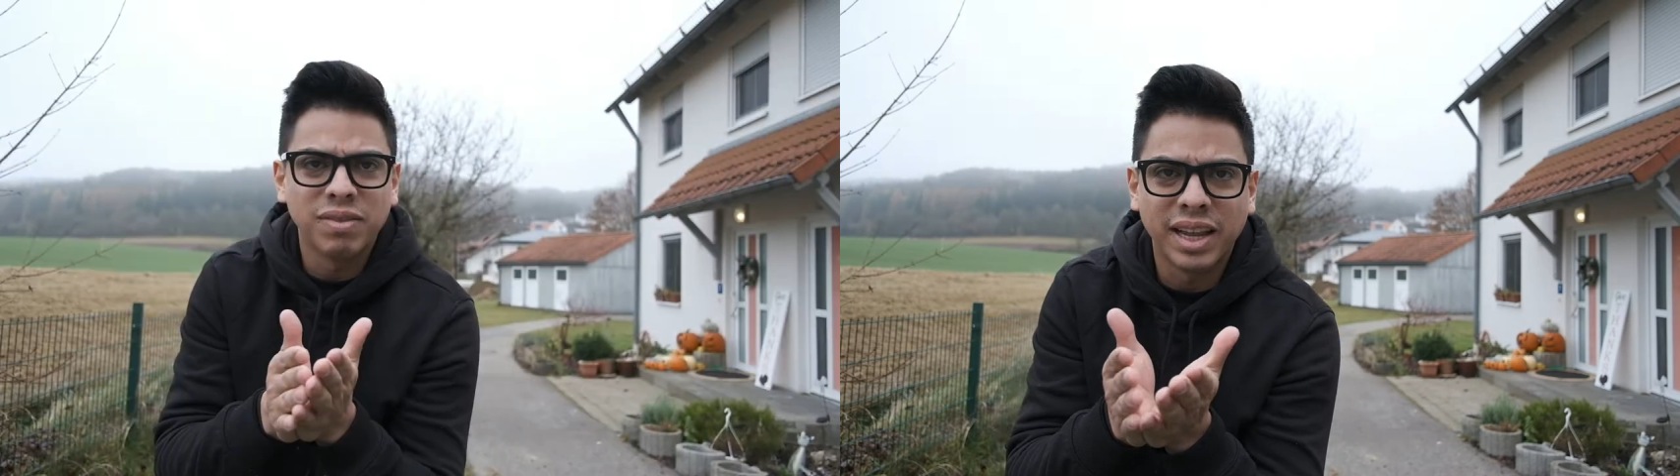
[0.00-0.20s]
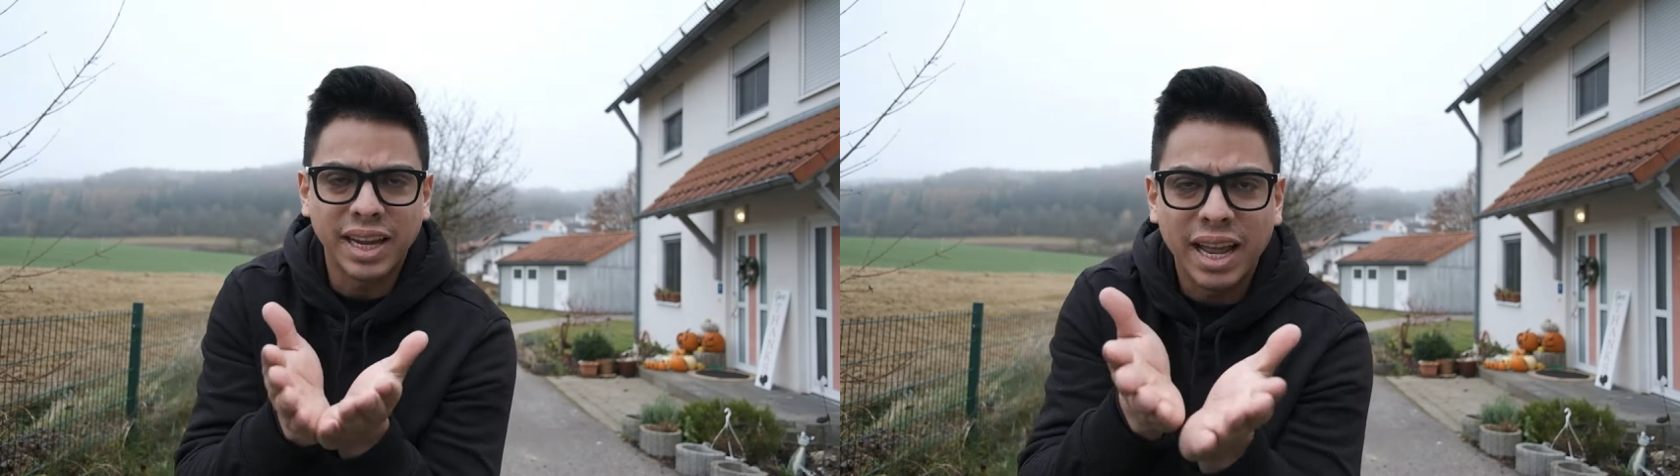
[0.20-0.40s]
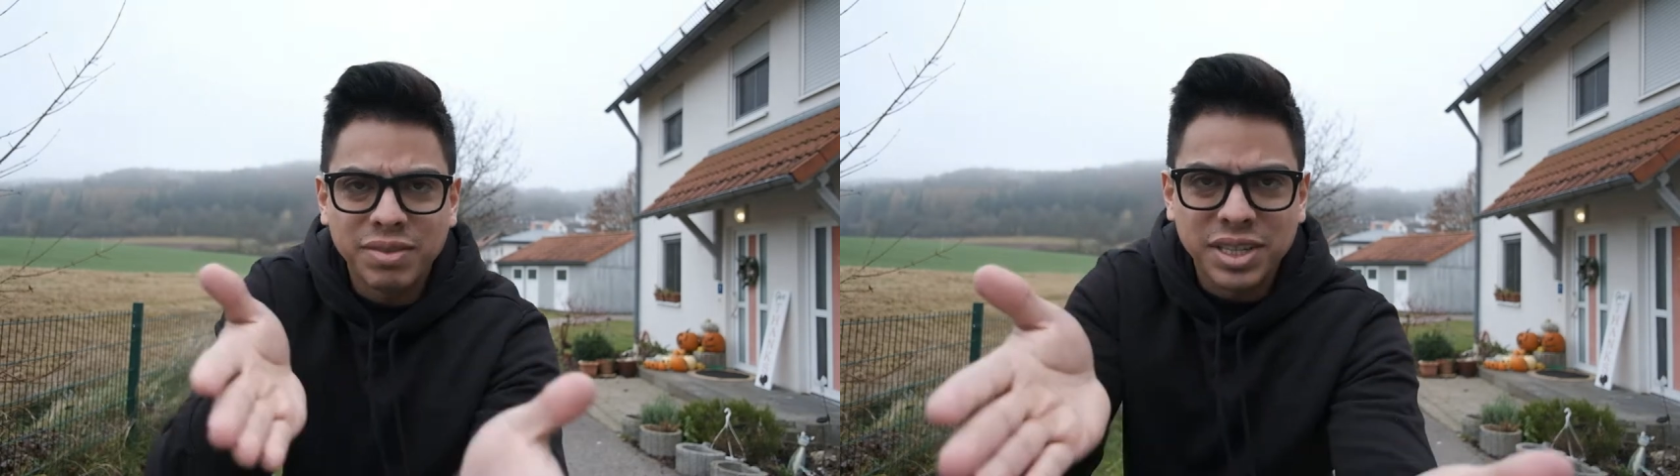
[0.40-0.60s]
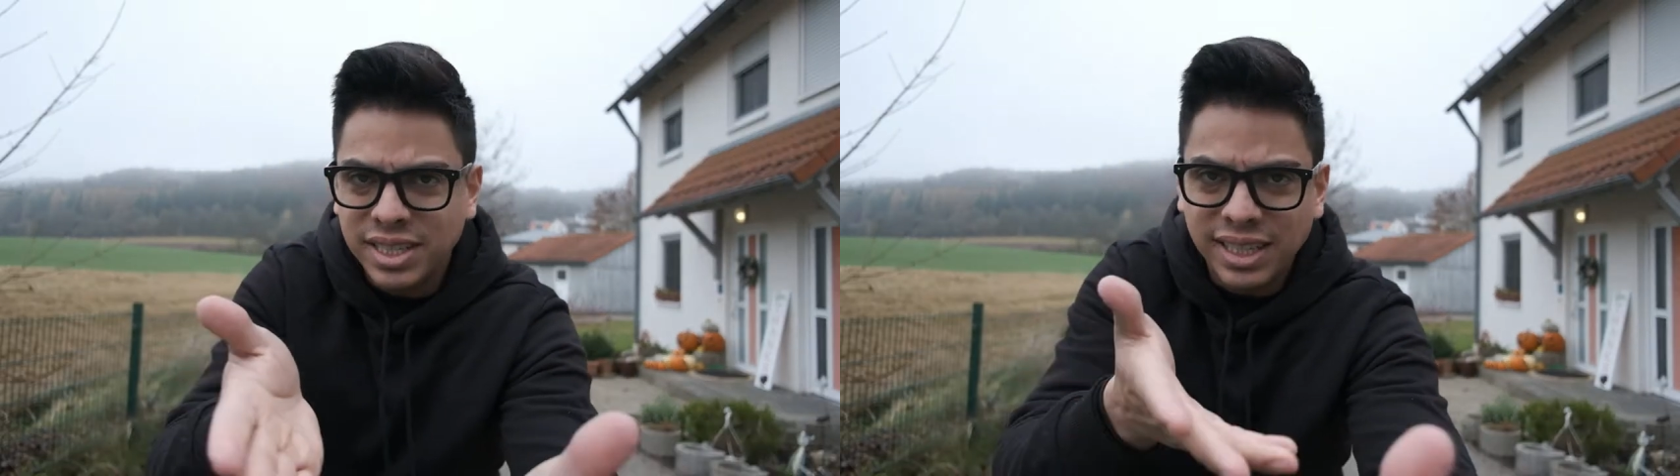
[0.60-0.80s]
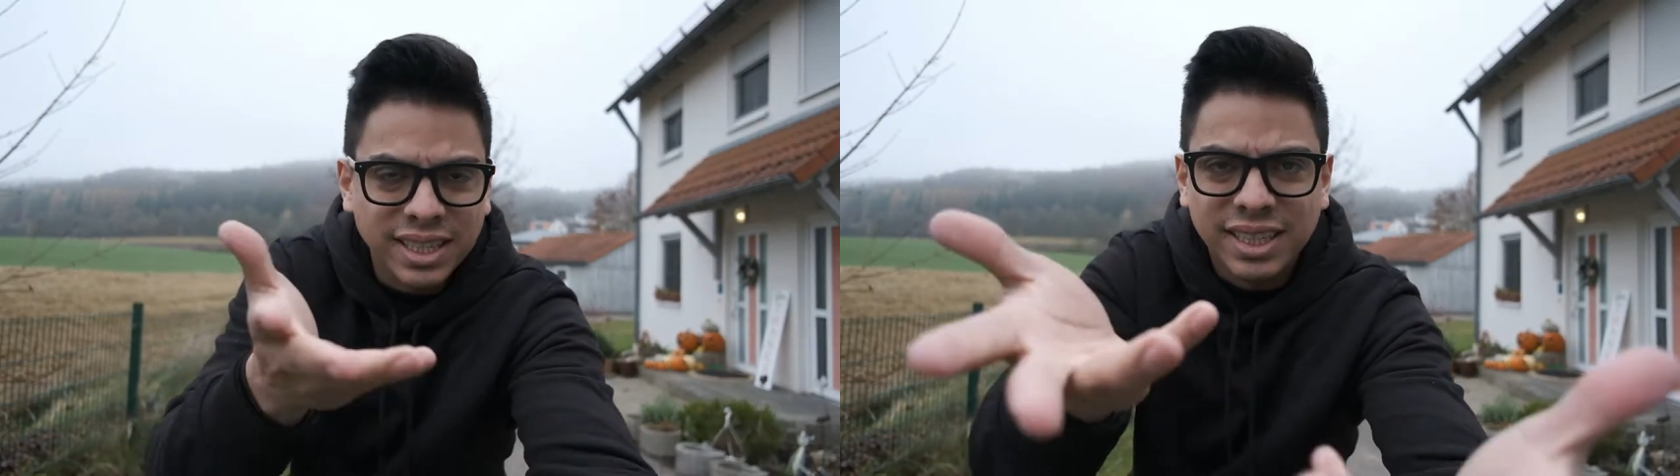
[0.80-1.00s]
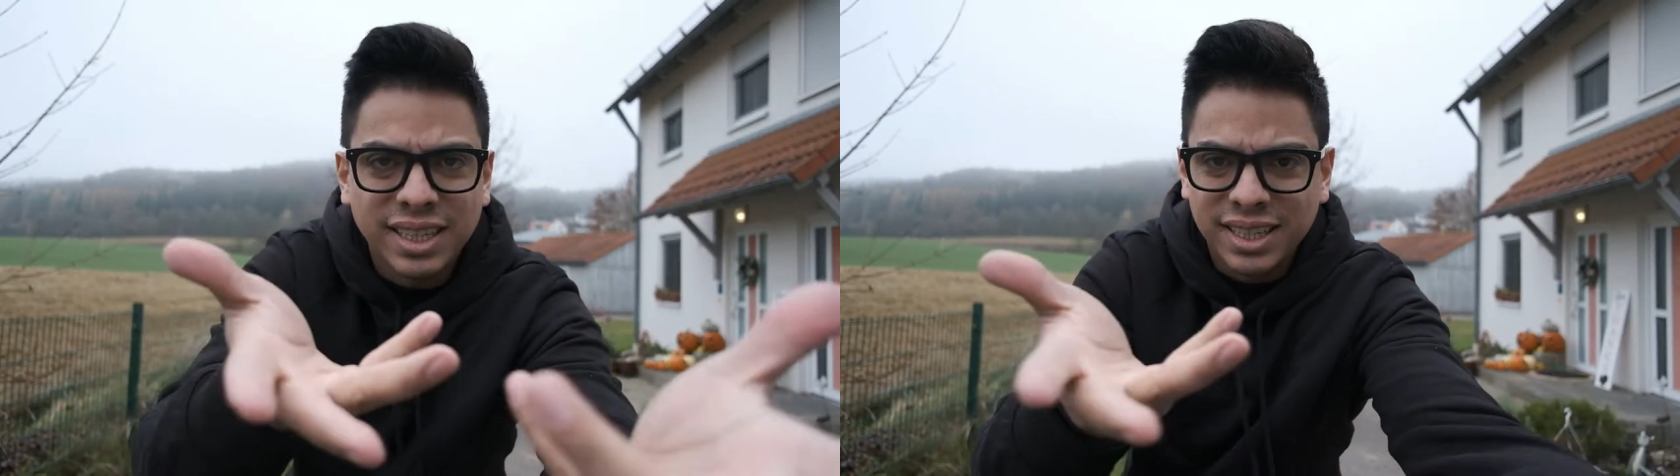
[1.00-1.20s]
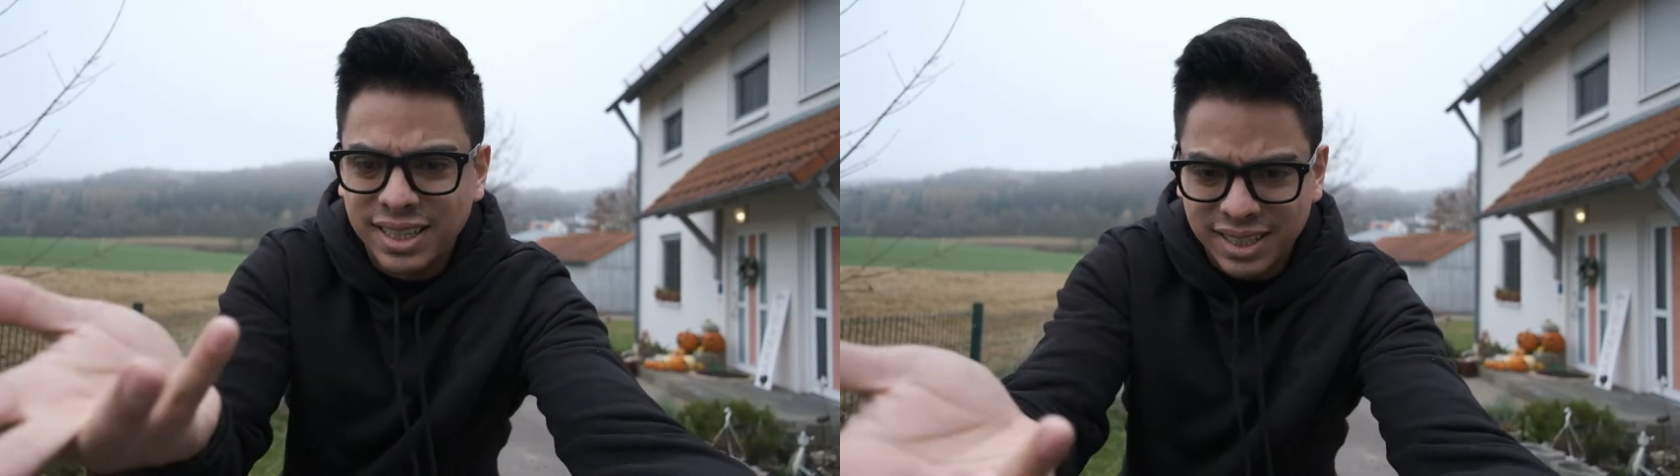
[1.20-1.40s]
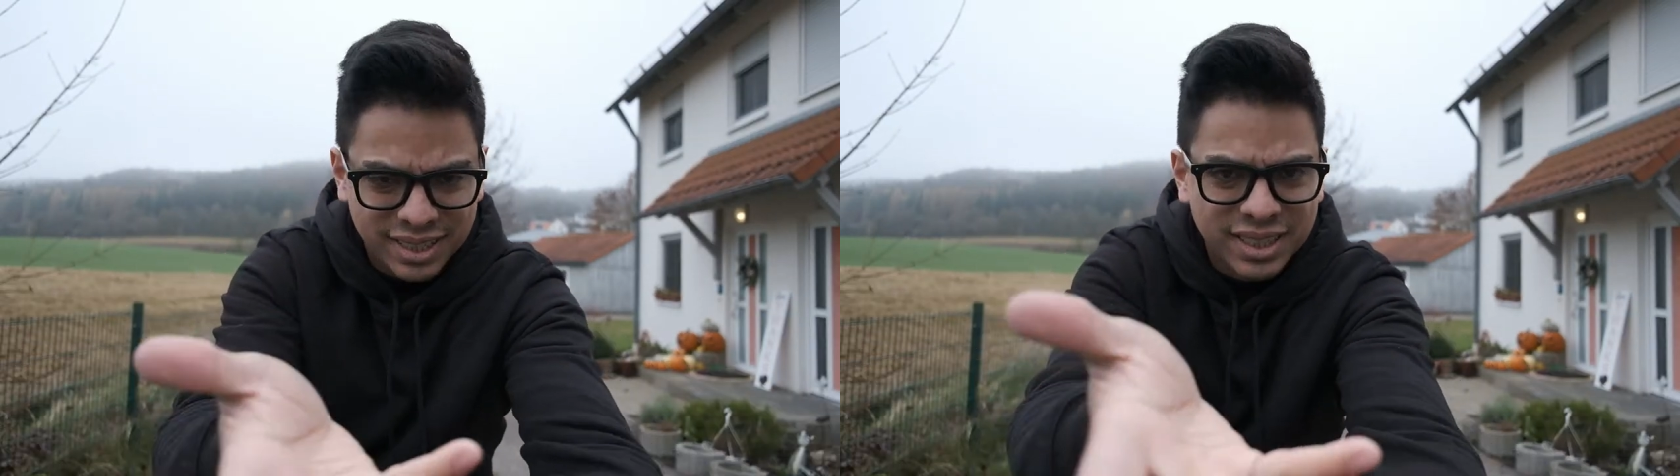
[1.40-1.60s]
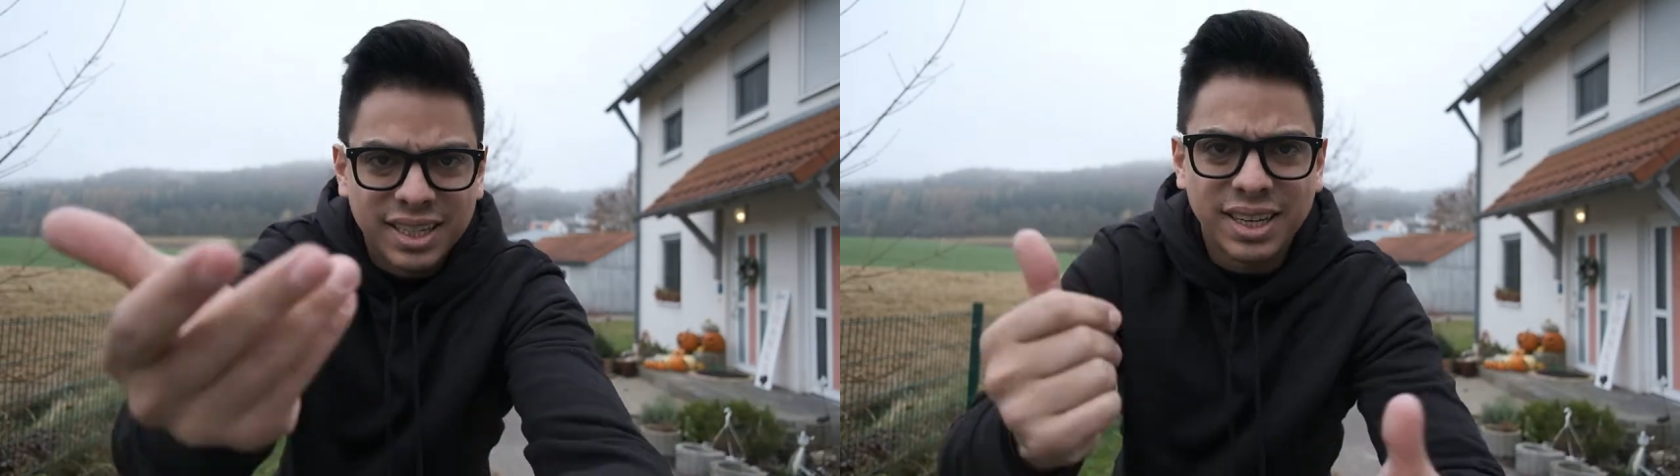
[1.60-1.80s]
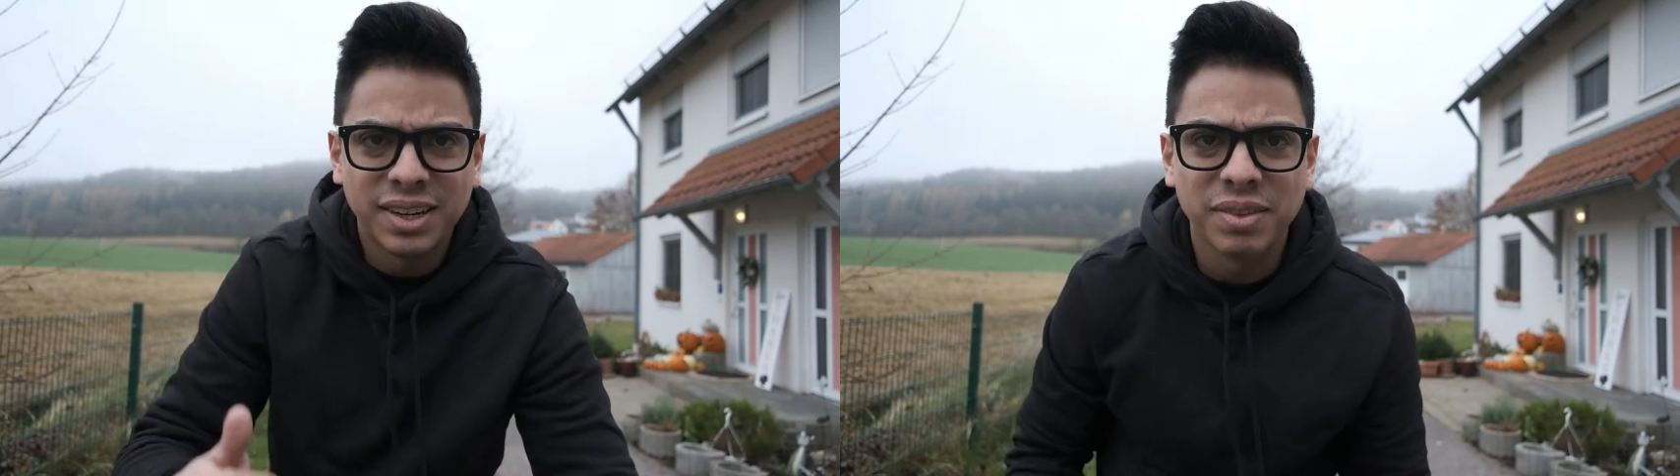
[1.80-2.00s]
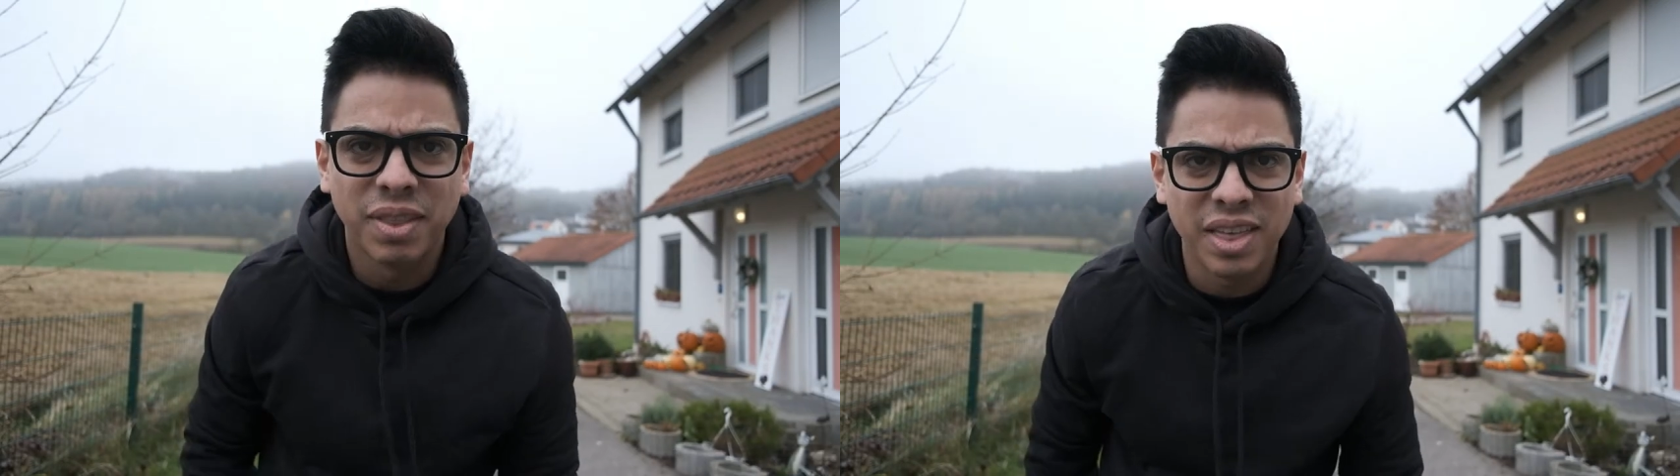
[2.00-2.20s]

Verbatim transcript: like kind of just a, you know,